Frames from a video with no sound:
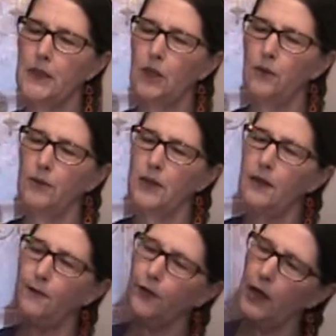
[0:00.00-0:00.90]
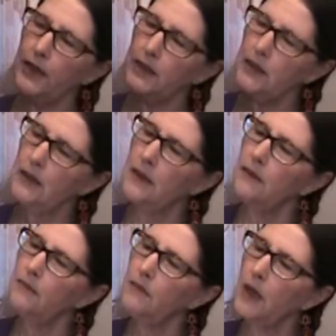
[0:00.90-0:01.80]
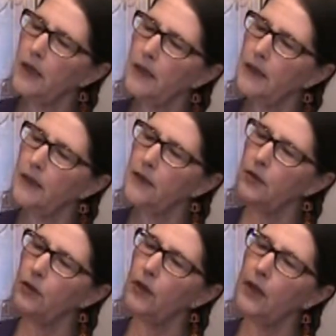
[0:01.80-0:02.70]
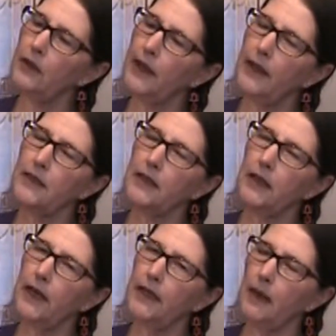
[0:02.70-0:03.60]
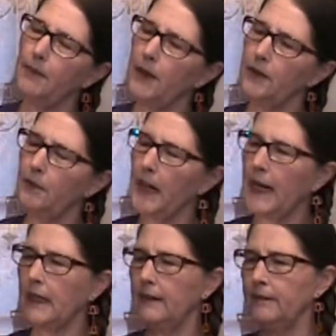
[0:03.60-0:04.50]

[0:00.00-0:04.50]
holes in the front, mark so that these line up on the back.